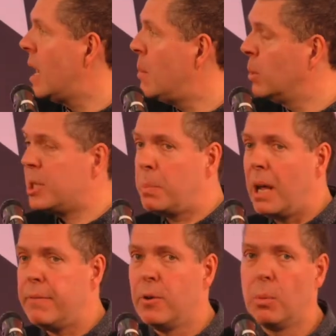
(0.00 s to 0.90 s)
uh,
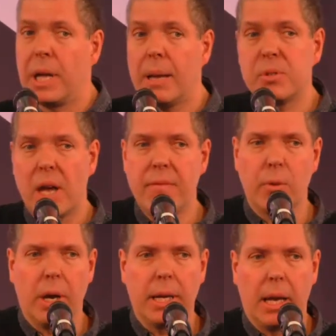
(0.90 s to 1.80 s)
multi-platform games are
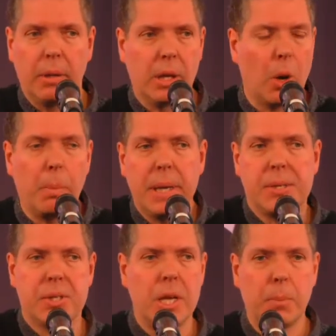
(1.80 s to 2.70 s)
everywhere now. You have got
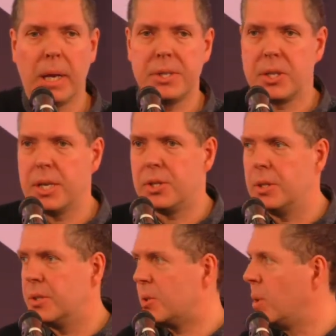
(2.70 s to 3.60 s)
PC,
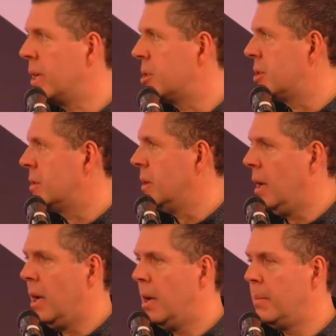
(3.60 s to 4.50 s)
PlayStation, Switch,
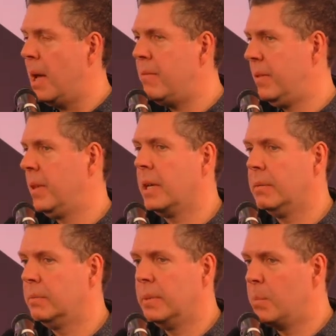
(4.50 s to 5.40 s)
um, everything.
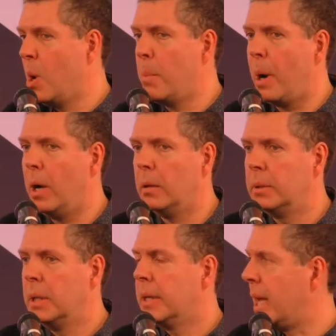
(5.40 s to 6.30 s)
Your mobile
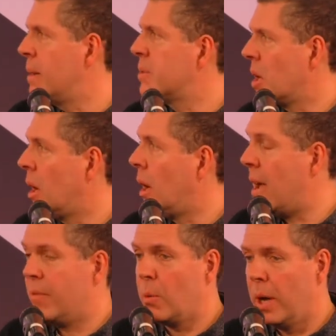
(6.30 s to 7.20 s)
games are
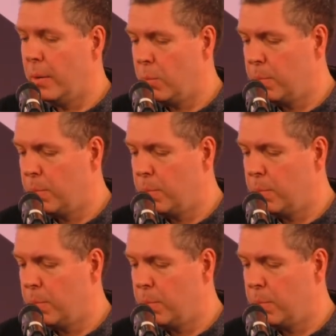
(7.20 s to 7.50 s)
everywhere.